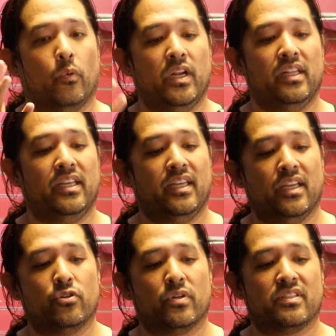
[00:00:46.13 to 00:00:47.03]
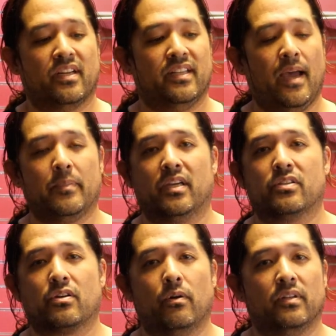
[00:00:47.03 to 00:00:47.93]
really interested in that
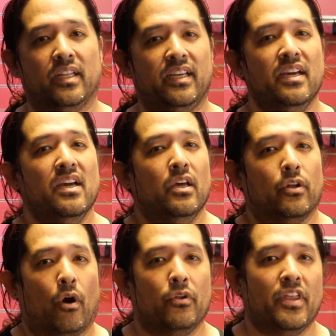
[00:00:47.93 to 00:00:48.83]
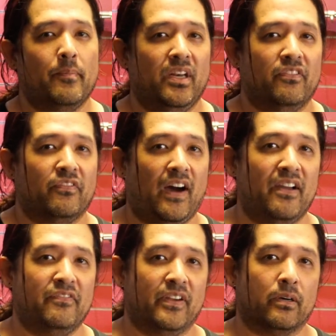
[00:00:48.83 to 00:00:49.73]
because currently there aren't that many
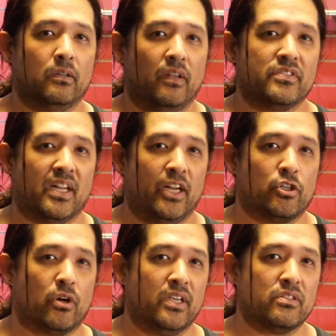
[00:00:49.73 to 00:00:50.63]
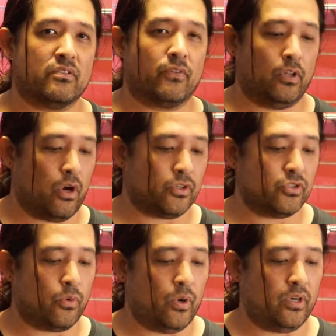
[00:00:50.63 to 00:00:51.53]
5-fingered gloves that I trust for
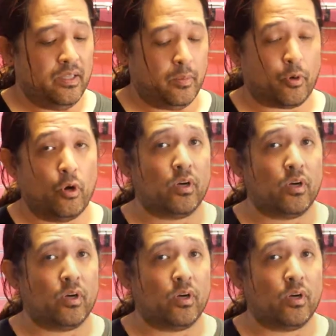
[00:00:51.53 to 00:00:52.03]
longsword. The Pro